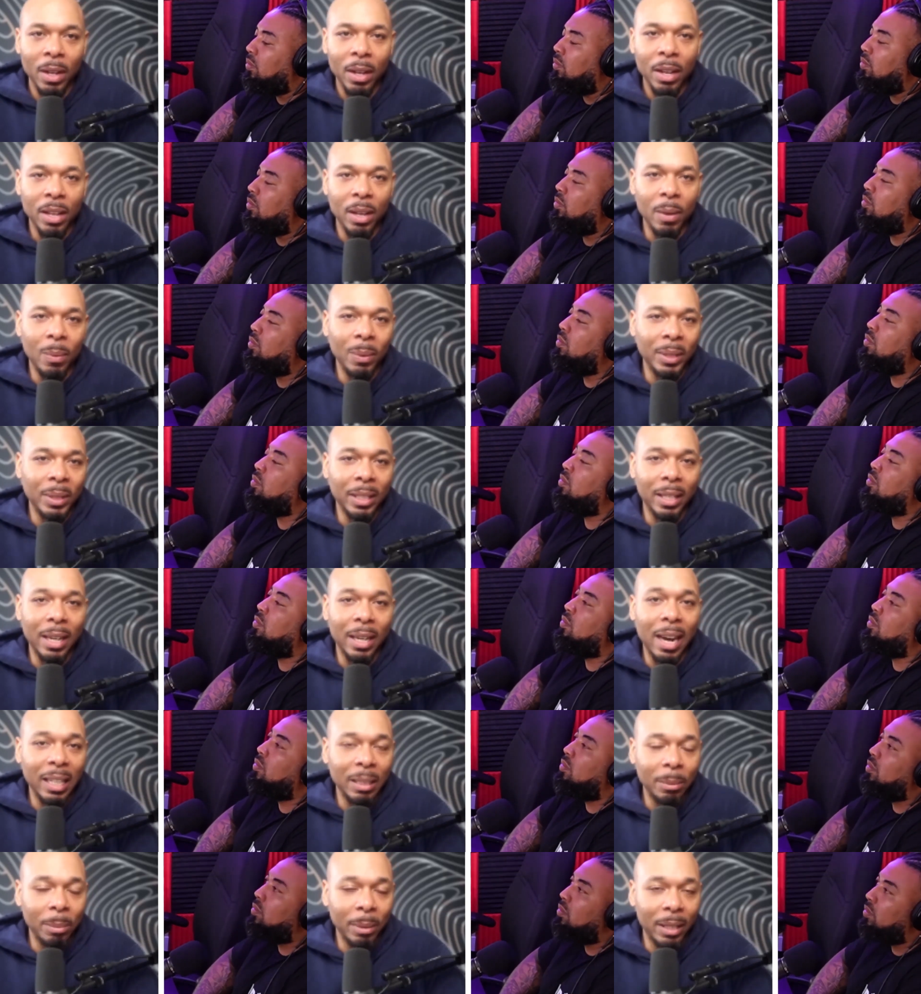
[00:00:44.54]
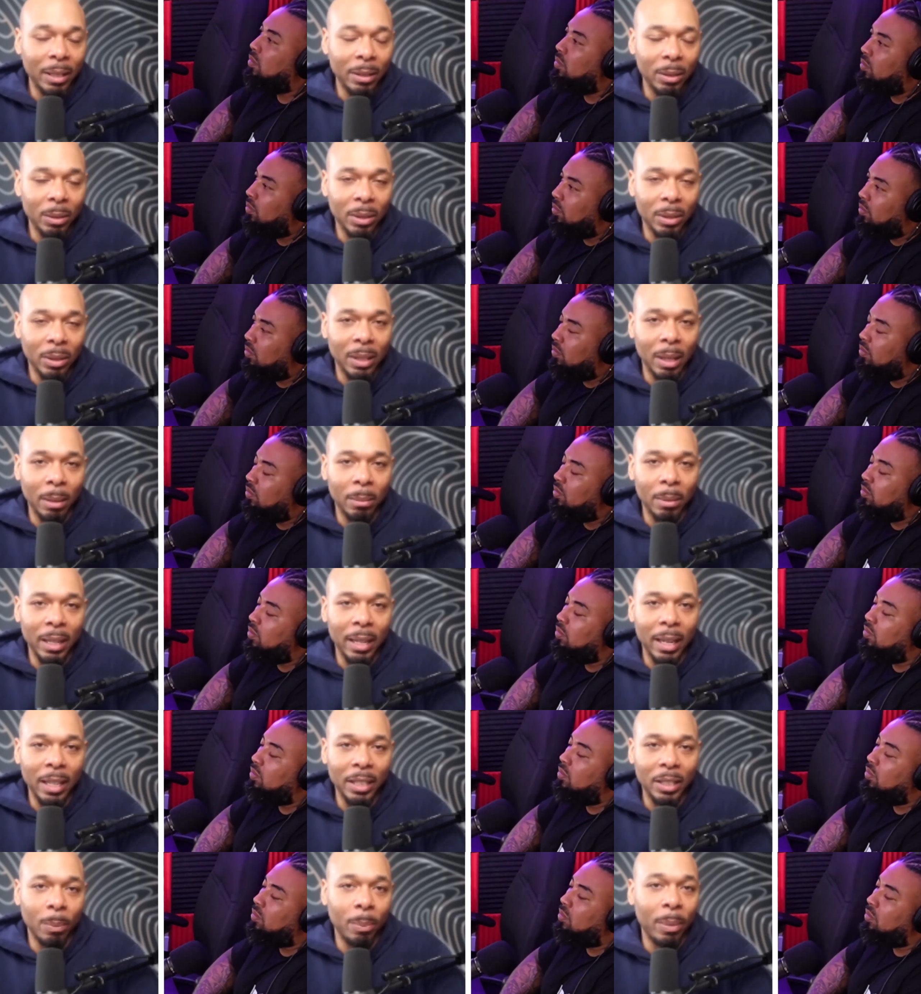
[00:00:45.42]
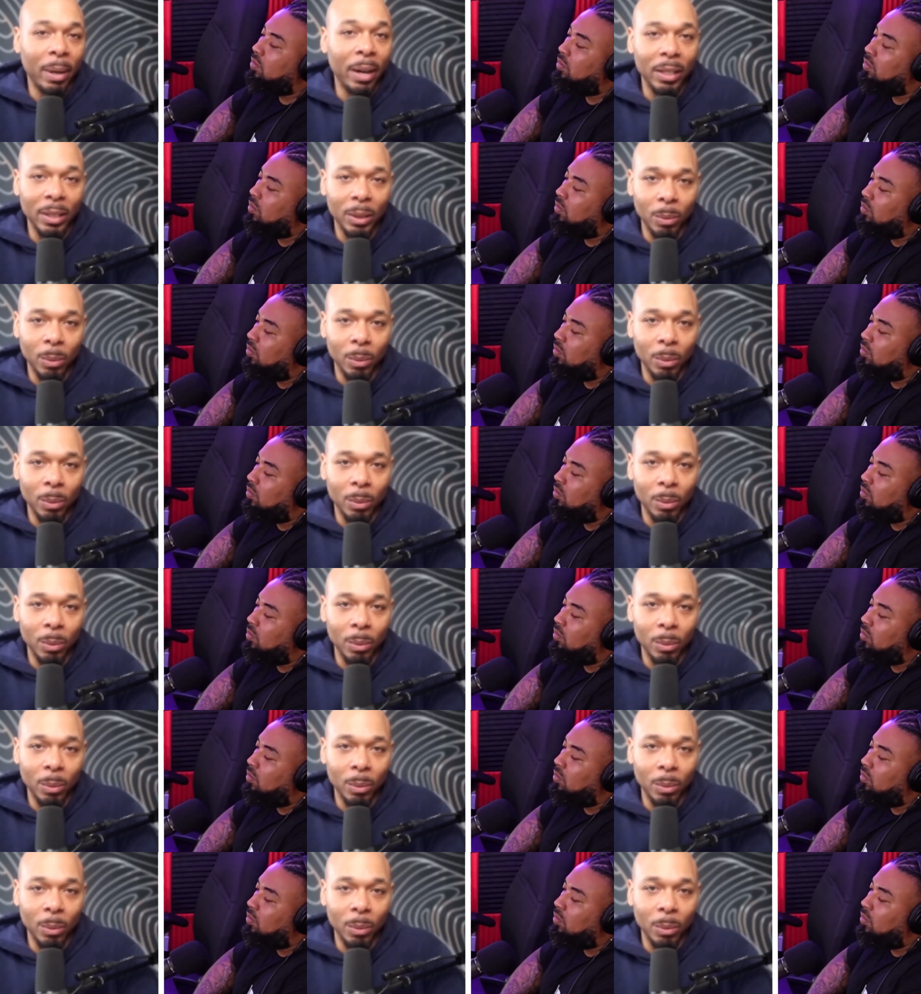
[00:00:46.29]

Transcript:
Speaker 1: You went to mm. college because of something that your parents